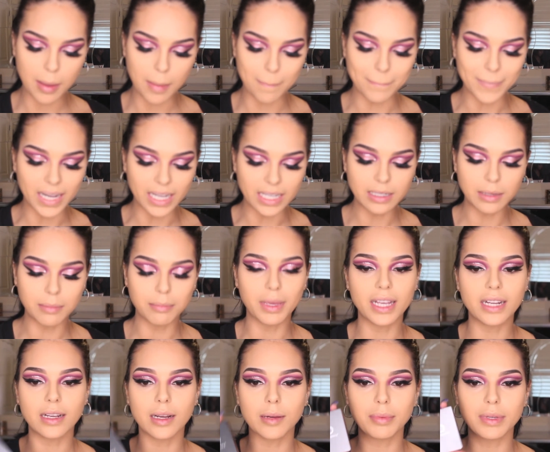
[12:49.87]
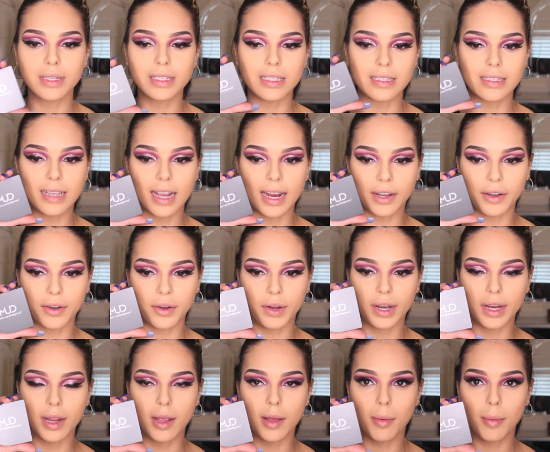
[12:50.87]
Mud Makeup
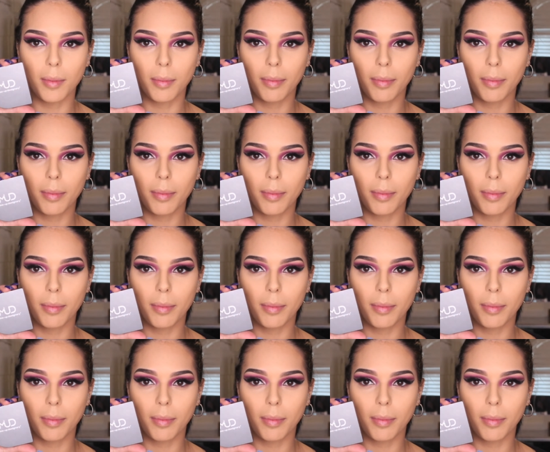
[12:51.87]
Designery